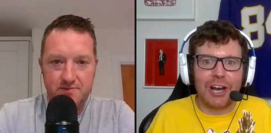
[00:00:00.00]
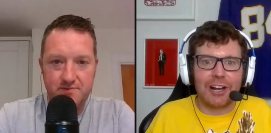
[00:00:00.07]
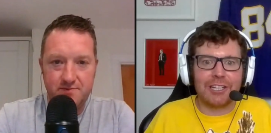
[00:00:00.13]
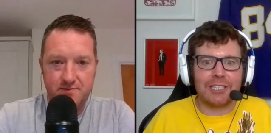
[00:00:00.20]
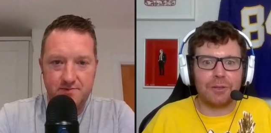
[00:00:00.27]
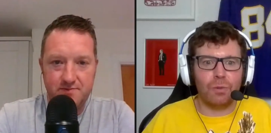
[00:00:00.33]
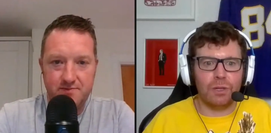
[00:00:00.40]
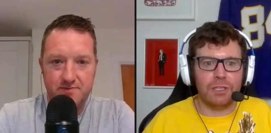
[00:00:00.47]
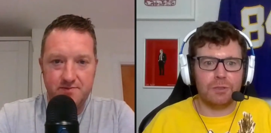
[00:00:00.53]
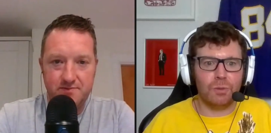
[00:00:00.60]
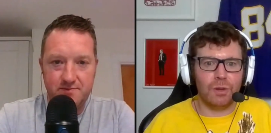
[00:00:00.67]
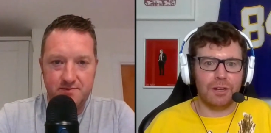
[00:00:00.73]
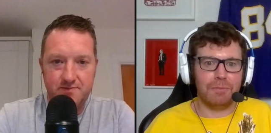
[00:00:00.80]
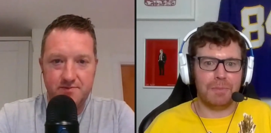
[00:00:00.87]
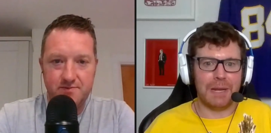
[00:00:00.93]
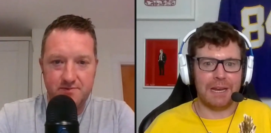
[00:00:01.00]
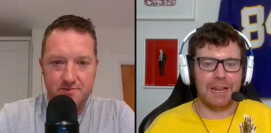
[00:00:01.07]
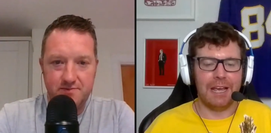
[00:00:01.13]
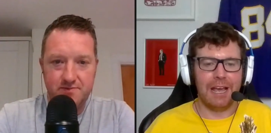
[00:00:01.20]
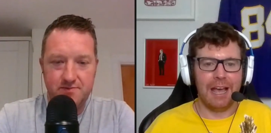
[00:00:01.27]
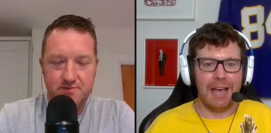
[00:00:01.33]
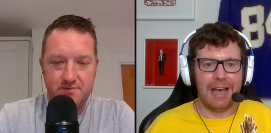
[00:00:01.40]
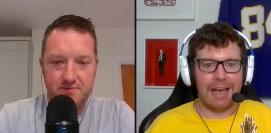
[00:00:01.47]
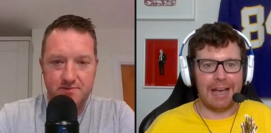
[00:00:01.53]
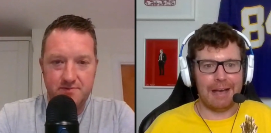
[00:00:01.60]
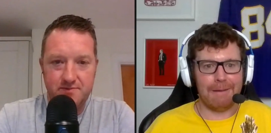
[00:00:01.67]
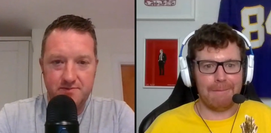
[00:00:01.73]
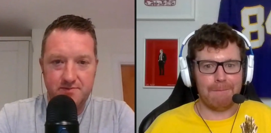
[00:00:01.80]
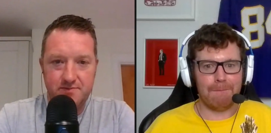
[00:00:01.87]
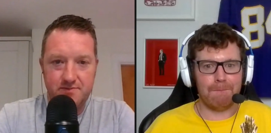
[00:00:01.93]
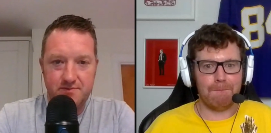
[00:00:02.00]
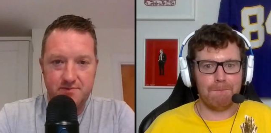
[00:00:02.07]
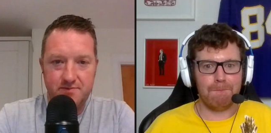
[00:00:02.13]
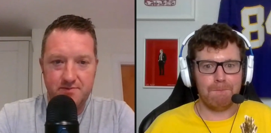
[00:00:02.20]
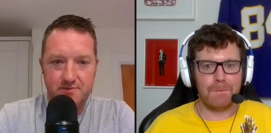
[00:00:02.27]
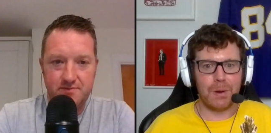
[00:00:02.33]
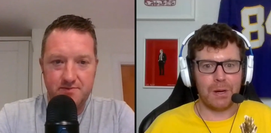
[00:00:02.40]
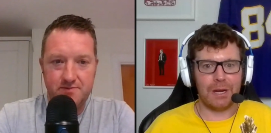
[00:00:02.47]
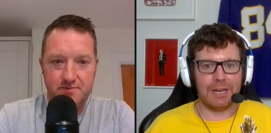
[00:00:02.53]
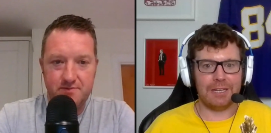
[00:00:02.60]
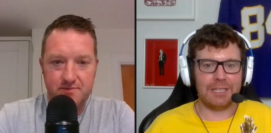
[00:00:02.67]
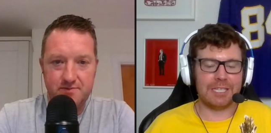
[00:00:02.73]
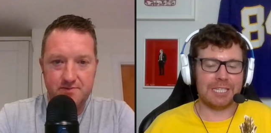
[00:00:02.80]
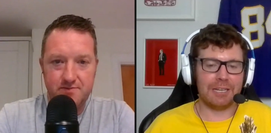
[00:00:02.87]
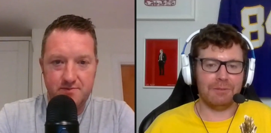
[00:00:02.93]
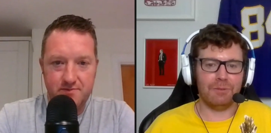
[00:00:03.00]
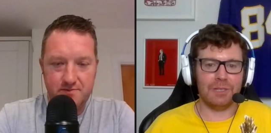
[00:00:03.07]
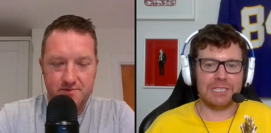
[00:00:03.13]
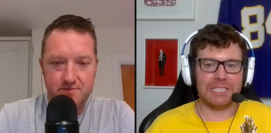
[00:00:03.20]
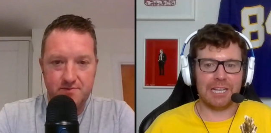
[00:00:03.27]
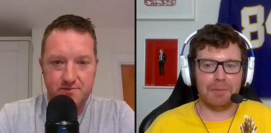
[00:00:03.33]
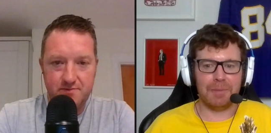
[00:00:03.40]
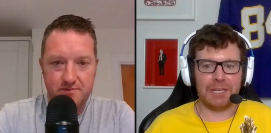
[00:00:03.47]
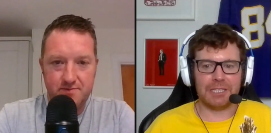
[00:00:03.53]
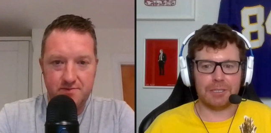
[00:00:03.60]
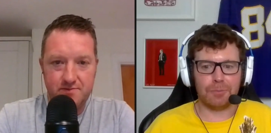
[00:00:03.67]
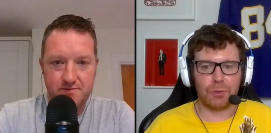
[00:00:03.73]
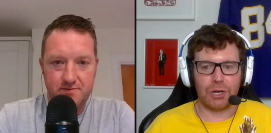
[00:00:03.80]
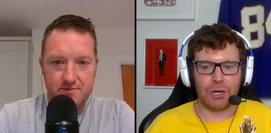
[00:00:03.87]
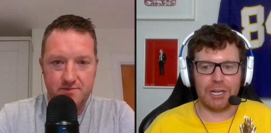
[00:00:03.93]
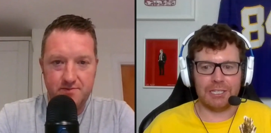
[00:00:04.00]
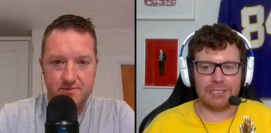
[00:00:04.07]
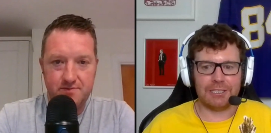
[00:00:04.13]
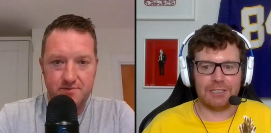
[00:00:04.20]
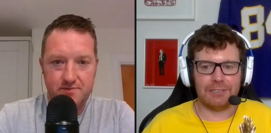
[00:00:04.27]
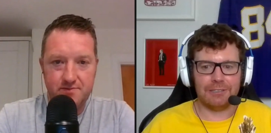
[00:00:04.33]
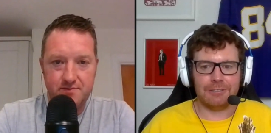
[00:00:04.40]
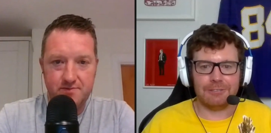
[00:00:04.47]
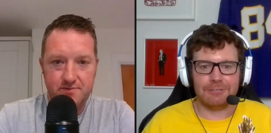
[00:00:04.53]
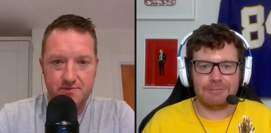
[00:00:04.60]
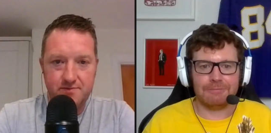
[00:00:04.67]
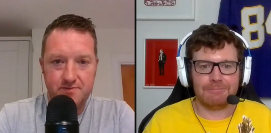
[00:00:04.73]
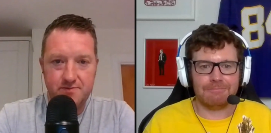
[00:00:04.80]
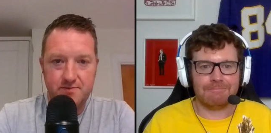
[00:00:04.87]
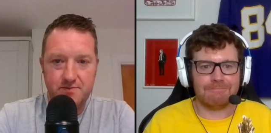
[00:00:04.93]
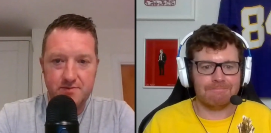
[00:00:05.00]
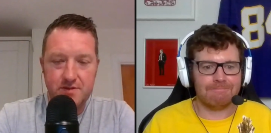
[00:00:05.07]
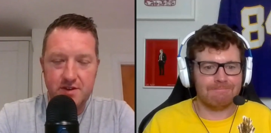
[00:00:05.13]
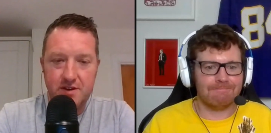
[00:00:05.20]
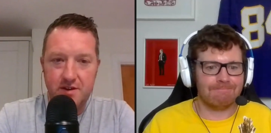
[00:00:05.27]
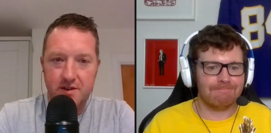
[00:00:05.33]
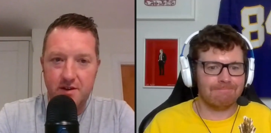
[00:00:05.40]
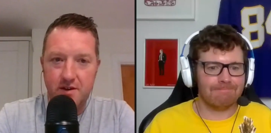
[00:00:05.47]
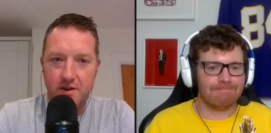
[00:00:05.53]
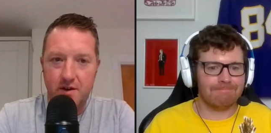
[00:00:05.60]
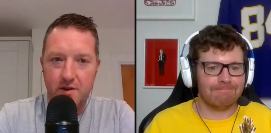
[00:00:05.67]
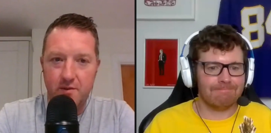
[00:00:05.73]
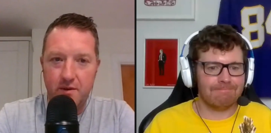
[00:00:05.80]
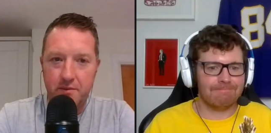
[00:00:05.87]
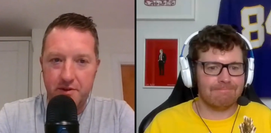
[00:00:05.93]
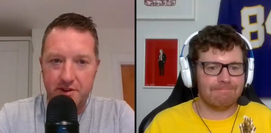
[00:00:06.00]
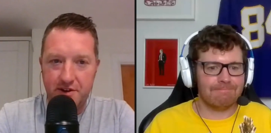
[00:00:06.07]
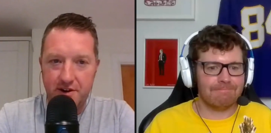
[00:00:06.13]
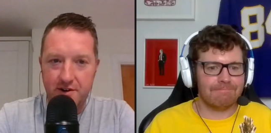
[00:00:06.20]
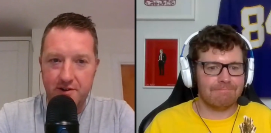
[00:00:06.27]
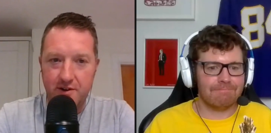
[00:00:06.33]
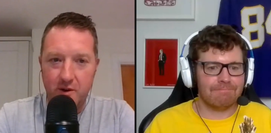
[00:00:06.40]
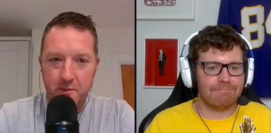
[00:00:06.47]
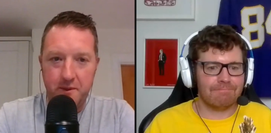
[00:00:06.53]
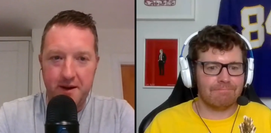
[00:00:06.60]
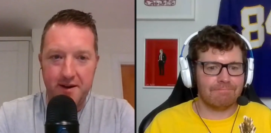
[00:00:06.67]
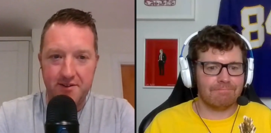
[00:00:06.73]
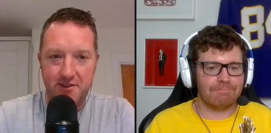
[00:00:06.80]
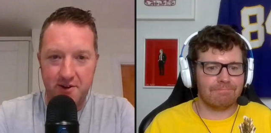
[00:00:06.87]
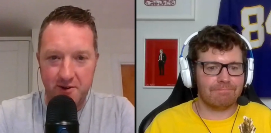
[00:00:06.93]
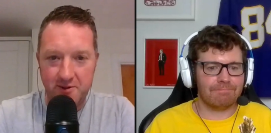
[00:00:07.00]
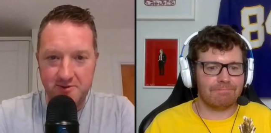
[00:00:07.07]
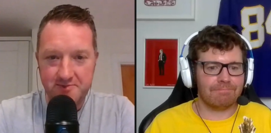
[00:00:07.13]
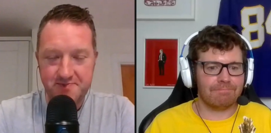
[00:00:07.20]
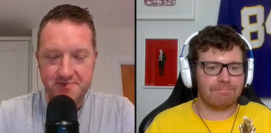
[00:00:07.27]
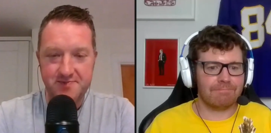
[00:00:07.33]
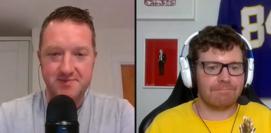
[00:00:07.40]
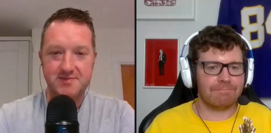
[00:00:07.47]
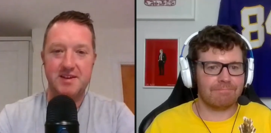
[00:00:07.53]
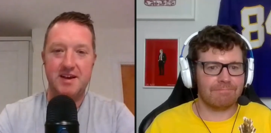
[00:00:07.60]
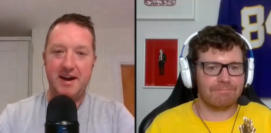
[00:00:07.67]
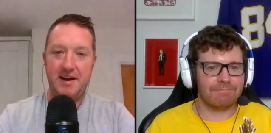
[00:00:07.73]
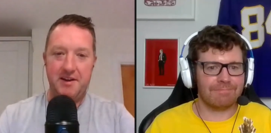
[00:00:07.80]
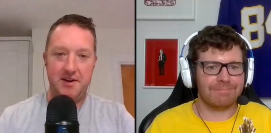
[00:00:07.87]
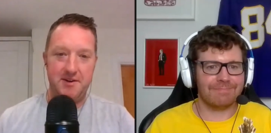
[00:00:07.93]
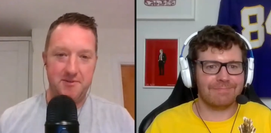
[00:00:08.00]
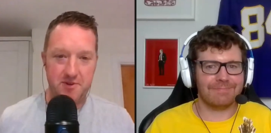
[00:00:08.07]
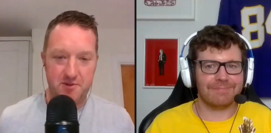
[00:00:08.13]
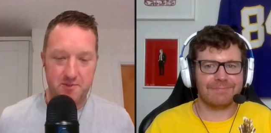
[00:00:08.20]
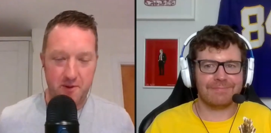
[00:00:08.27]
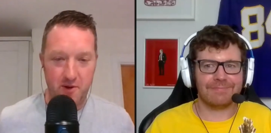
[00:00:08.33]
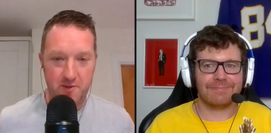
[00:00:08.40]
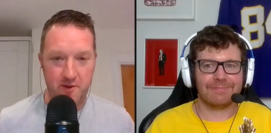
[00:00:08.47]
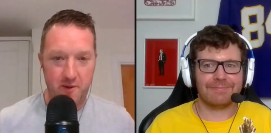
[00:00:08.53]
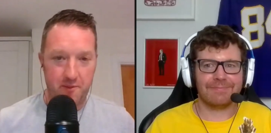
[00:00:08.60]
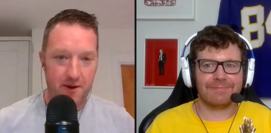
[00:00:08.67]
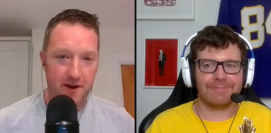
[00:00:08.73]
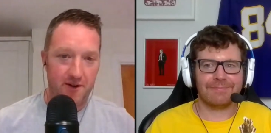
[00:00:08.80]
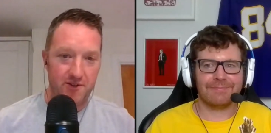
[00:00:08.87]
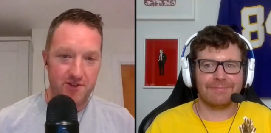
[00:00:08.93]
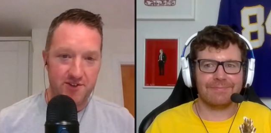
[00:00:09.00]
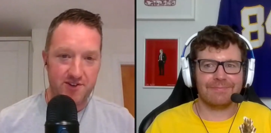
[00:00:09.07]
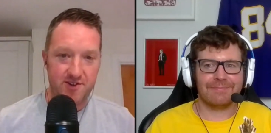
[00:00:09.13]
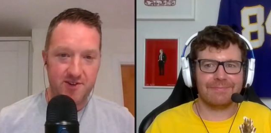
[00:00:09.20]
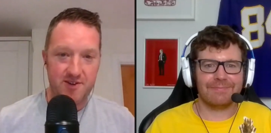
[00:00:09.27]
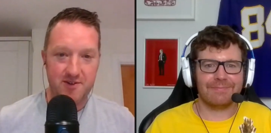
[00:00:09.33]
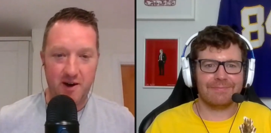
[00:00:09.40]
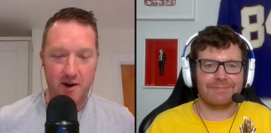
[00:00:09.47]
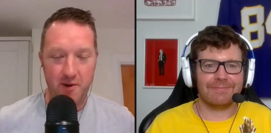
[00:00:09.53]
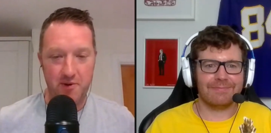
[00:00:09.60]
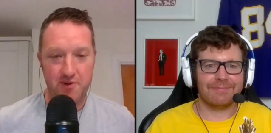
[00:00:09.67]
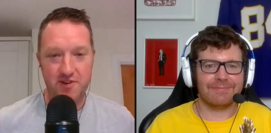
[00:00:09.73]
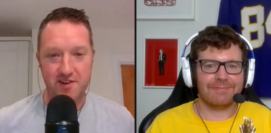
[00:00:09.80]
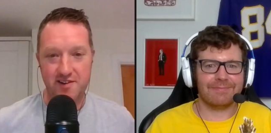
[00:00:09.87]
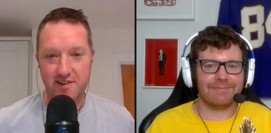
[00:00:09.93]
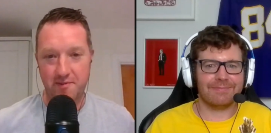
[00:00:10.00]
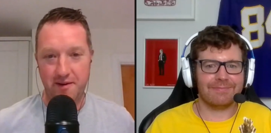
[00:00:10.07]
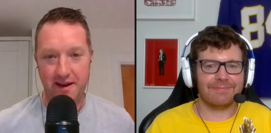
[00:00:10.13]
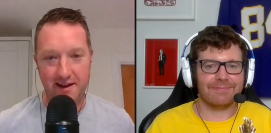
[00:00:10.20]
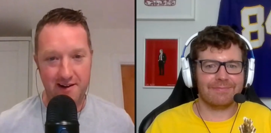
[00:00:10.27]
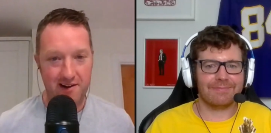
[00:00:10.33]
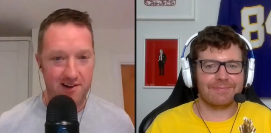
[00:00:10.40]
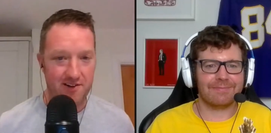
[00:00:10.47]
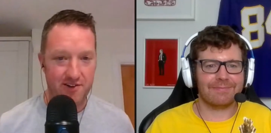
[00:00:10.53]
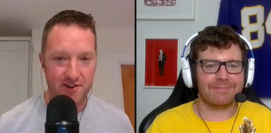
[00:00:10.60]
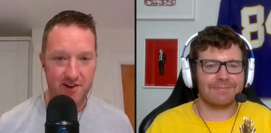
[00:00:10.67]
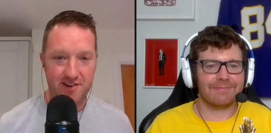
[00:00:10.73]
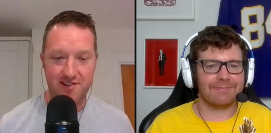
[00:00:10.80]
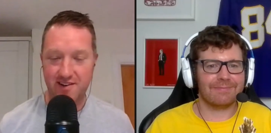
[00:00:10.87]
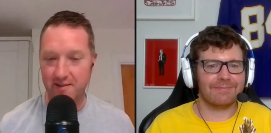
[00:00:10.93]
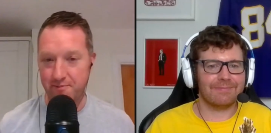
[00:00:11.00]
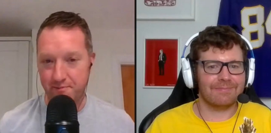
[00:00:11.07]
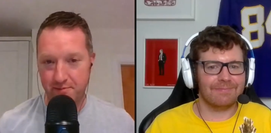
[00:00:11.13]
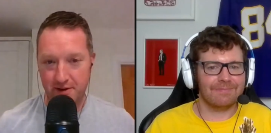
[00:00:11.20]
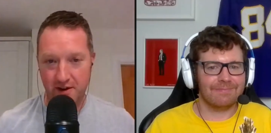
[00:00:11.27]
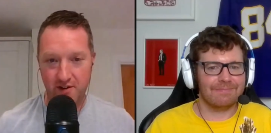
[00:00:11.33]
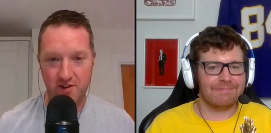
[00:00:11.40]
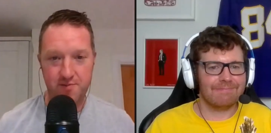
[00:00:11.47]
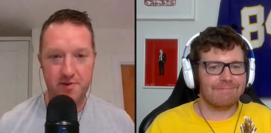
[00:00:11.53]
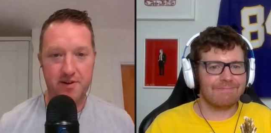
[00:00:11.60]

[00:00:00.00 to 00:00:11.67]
Speaker 1: a shock as it once would have been, um, but it would still be a surprise
Speaker 2: when we did our Crow Park show, and I we spoke with the Browns hosting the Bengals, and I said Browns